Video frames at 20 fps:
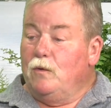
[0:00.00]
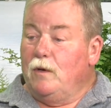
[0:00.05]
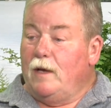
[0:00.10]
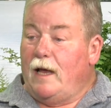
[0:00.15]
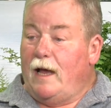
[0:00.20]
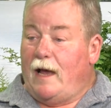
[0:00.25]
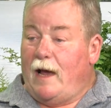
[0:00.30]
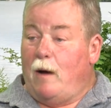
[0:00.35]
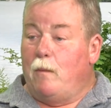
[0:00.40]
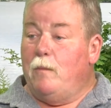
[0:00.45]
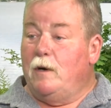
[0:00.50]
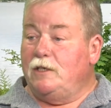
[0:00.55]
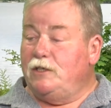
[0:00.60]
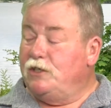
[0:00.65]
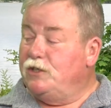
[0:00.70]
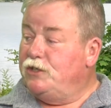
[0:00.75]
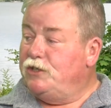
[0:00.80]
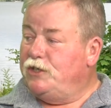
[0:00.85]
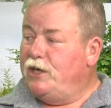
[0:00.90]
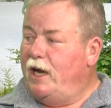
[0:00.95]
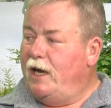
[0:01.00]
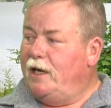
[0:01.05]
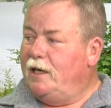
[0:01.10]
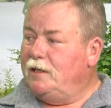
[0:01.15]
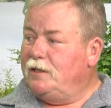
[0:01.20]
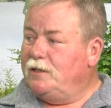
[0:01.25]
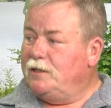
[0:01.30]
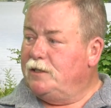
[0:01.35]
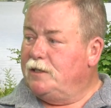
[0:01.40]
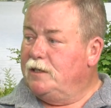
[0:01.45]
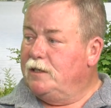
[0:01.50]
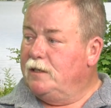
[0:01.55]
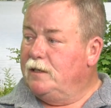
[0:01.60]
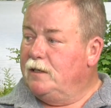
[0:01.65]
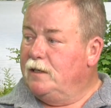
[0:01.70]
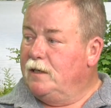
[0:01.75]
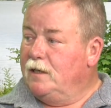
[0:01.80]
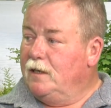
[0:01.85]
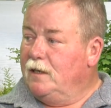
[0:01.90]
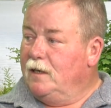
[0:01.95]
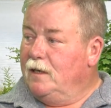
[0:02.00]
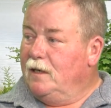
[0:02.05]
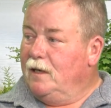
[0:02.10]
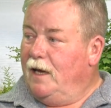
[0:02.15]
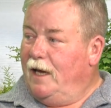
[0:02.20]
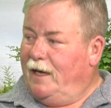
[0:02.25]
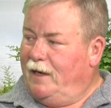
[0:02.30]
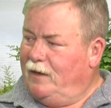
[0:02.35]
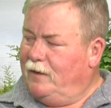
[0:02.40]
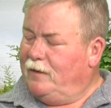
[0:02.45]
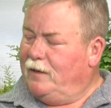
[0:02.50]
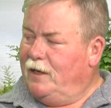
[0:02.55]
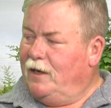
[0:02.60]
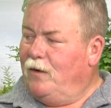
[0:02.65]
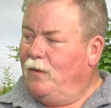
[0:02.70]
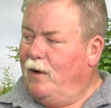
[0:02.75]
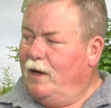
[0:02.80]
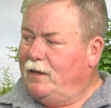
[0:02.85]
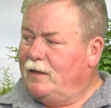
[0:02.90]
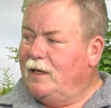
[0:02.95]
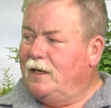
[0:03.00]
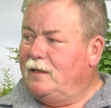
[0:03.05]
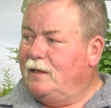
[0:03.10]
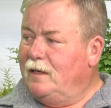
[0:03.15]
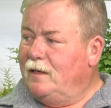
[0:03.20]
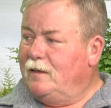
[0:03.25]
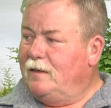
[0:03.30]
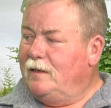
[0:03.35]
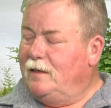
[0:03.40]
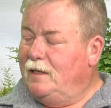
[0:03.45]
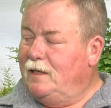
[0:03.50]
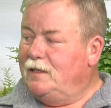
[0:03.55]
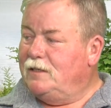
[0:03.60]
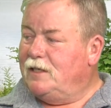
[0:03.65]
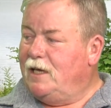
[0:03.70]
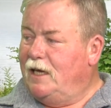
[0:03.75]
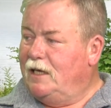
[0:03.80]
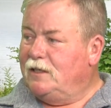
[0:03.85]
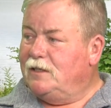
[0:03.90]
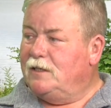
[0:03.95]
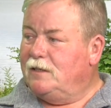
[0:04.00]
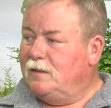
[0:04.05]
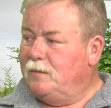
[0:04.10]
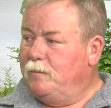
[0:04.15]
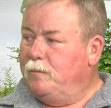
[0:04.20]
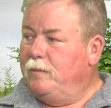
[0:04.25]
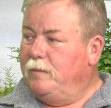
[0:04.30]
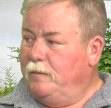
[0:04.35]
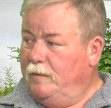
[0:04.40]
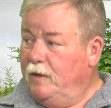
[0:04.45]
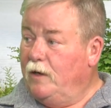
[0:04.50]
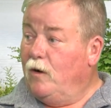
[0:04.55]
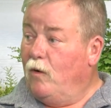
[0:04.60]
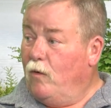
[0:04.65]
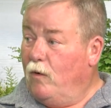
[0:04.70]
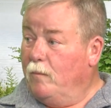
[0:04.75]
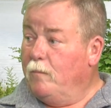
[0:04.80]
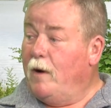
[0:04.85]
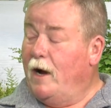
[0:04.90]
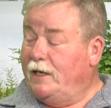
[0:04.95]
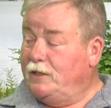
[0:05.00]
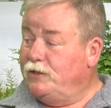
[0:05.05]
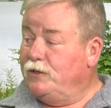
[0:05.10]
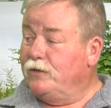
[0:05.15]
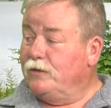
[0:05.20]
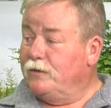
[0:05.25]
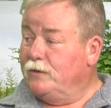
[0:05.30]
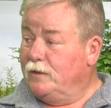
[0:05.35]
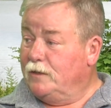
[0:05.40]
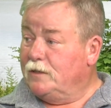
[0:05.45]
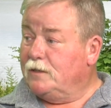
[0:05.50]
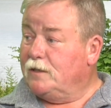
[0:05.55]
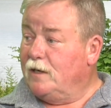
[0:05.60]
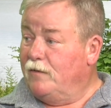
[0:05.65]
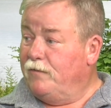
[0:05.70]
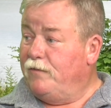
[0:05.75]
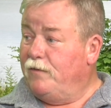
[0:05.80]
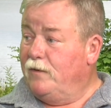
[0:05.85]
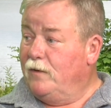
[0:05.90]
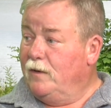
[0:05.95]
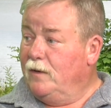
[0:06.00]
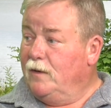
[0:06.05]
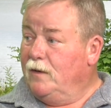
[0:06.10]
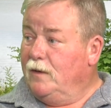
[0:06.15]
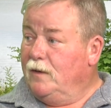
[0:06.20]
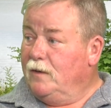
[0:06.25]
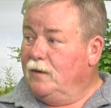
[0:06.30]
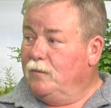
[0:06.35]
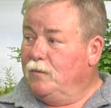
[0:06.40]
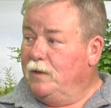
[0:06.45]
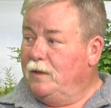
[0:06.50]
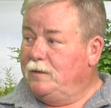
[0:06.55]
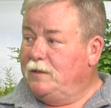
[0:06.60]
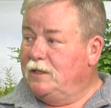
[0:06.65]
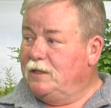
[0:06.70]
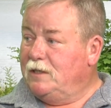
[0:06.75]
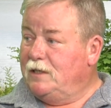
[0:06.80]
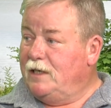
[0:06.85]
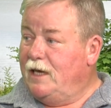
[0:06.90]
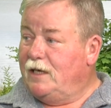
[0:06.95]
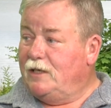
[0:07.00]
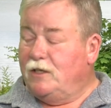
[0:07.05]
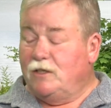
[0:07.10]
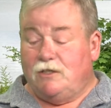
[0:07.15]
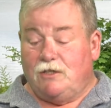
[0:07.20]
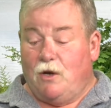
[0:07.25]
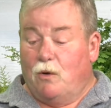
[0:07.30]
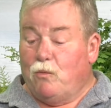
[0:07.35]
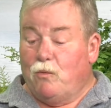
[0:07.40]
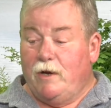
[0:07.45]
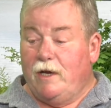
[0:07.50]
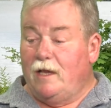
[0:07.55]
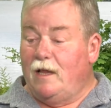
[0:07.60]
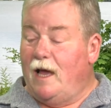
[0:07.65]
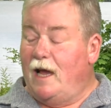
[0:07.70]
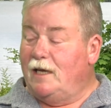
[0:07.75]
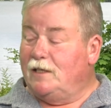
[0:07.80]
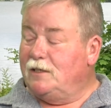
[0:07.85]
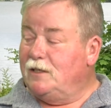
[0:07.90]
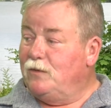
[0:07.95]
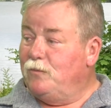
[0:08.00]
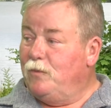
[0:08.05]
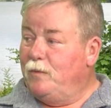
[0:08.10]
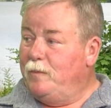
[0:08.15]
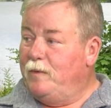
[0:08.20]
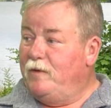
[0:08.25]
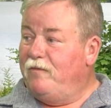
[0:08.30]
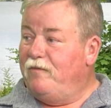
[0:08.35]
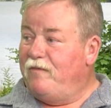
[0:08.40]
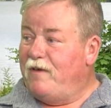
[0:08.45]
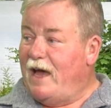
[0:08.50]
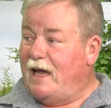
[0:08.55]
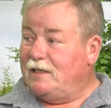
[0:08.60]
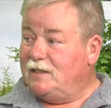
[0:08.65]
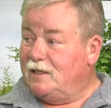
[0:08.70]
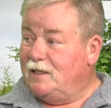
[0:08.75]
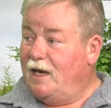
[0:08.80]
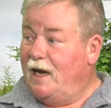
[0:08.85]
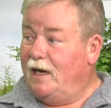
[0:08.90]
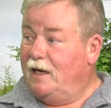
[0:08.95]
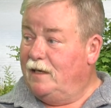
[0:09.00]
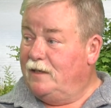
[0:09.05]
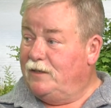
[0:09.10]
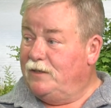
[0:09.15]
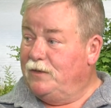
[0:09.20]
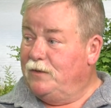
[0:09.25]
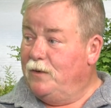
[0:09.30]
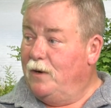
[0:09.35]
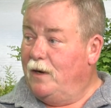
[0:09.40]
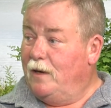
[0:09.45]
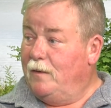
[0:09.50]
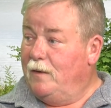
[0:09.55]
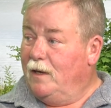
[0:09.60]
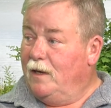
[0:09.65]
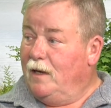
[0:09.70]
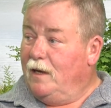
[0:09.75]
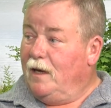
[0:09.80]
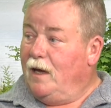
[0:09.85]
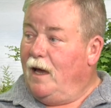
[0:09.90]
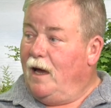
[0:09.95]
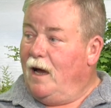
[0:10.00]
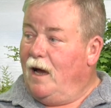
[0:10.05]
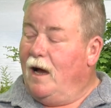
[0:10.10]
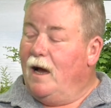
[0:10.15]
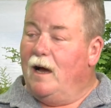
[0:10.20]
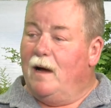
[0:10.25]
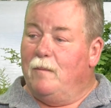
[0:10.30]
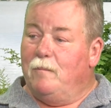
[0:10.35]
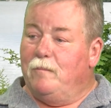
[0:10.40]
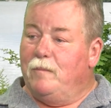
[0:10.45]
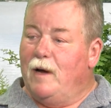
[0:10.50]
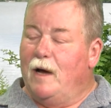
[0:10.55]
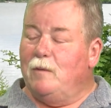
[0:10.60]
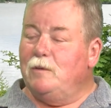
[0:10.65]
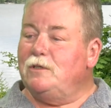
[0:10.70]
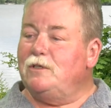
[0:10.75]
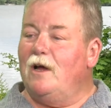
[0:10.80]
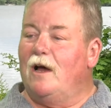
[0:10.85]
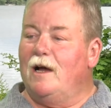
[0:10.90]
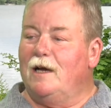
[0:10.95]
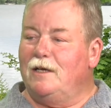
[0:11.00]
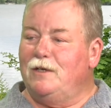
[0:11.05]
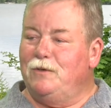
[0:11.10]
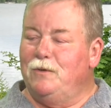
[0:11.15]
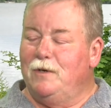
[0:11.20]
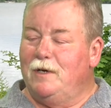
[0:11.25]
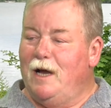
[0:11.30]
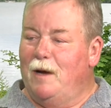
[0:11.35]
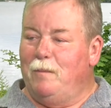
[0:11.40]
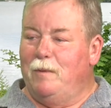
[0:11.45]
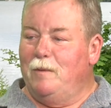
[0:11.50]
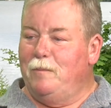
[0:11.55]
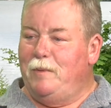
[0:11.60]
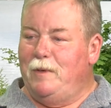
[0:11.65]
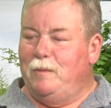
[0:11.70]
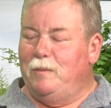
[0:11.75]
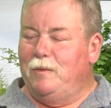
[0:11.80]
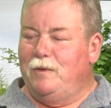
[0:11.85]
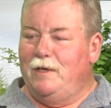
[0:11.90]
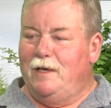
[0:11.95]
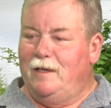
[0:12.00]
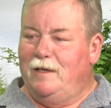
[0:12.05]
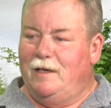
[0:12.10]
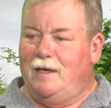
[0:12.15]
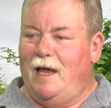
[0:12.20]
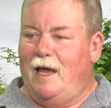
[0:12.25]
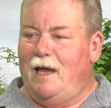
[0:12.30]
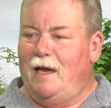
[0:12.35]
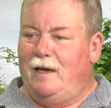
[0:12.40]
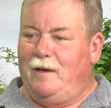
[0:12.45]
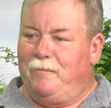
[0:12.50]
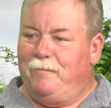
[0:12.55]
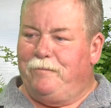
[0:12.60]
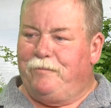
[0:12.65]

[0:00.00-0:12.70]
how much has changed. And, you know, I think that these kids, you know, or my children and stuff, don't would realize. Just, yeah, just don't realize they it have, and would be fascinated to. They have uh, no clue. Um, I was talking to a couple of people the other day,